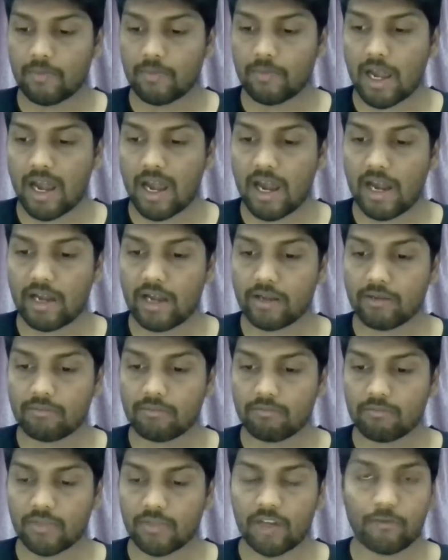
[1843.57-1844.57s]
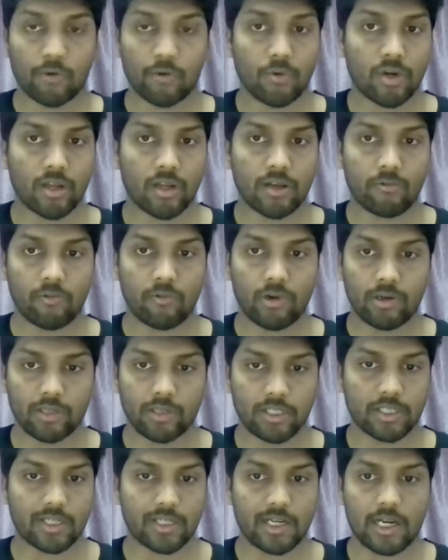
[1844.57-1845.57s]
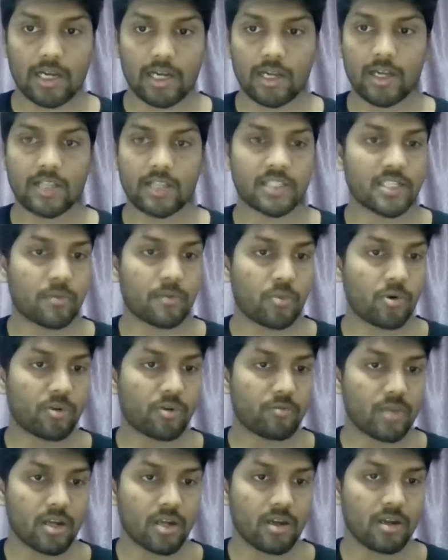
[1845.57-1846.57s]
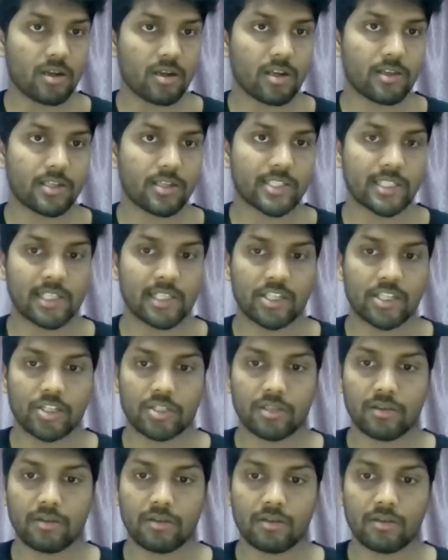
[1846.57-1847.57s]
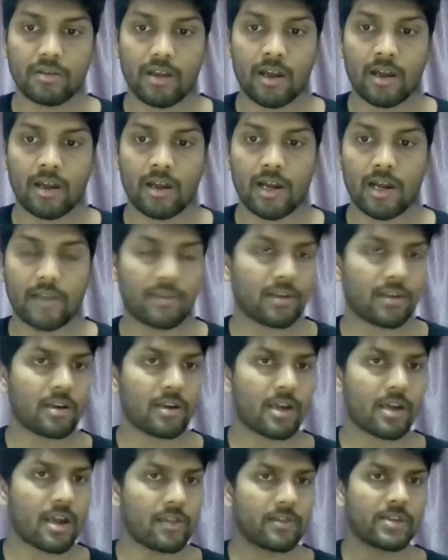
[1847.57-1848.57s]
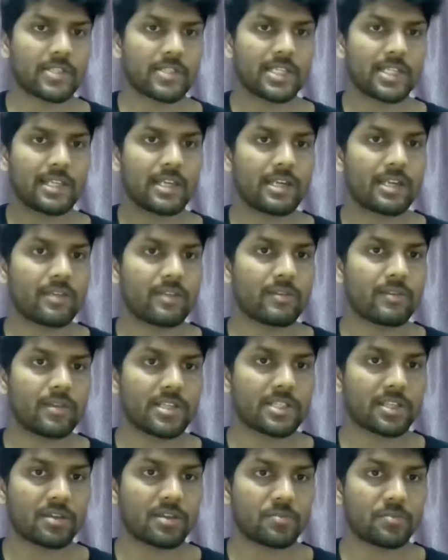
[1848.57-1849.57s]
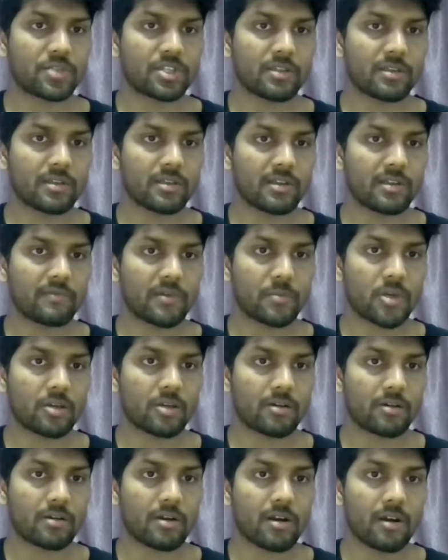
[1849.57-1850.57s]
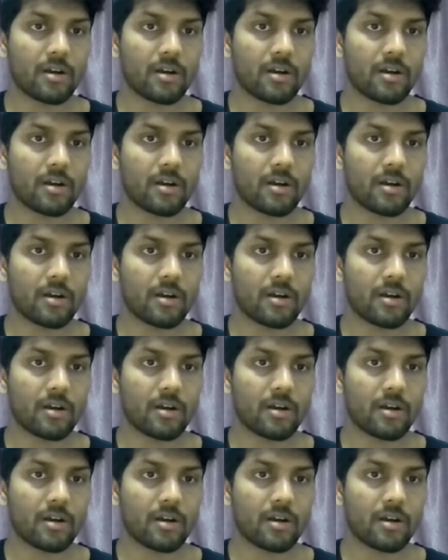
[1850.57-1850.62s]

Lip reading: And if you want to vote and support me in this election, I think there's a link in the description, if I'm not wrong.